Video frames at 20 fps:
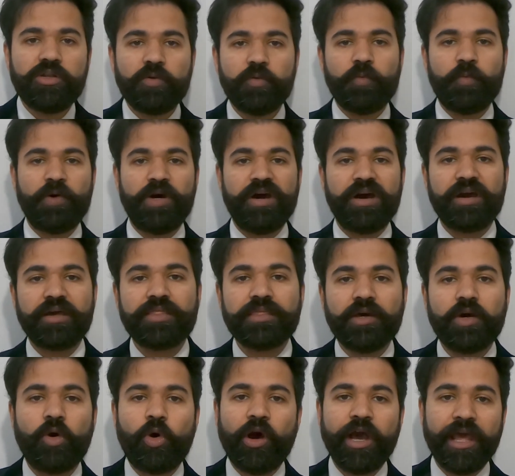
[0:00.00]
to work
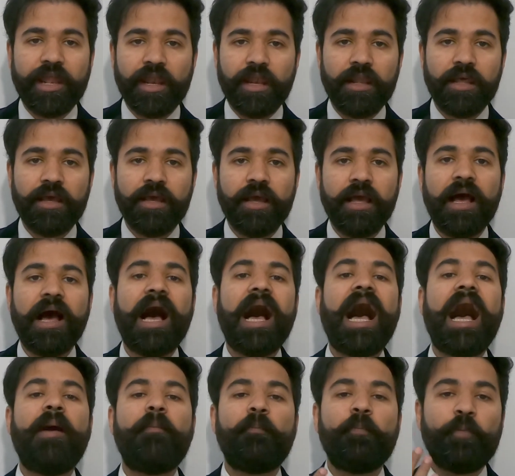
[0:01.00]
the oil
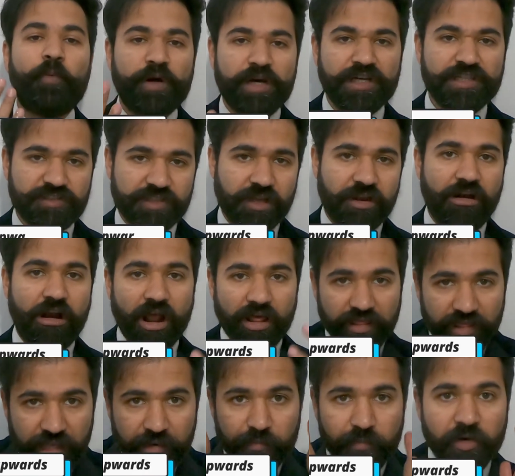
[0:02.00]
upwards
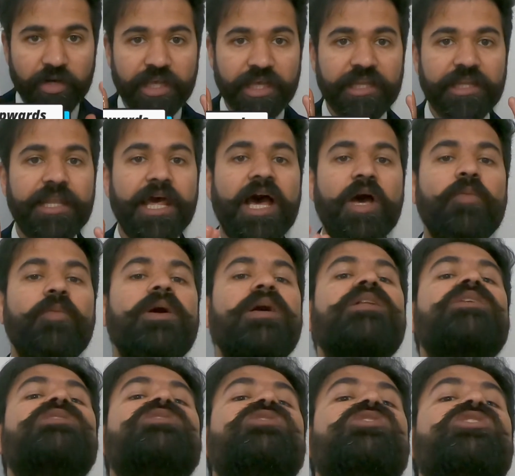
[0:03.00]
rather than putting it
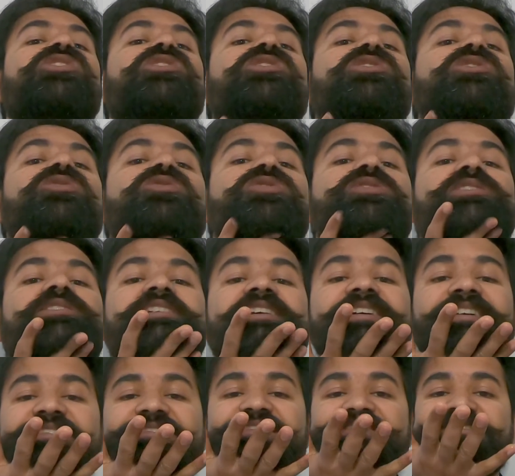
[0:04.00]
downwards. So you do
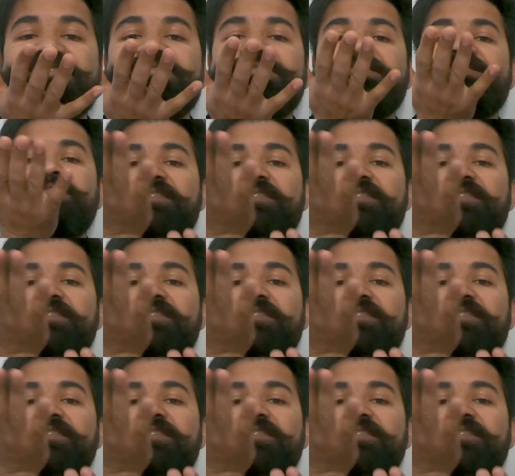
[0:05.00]
this,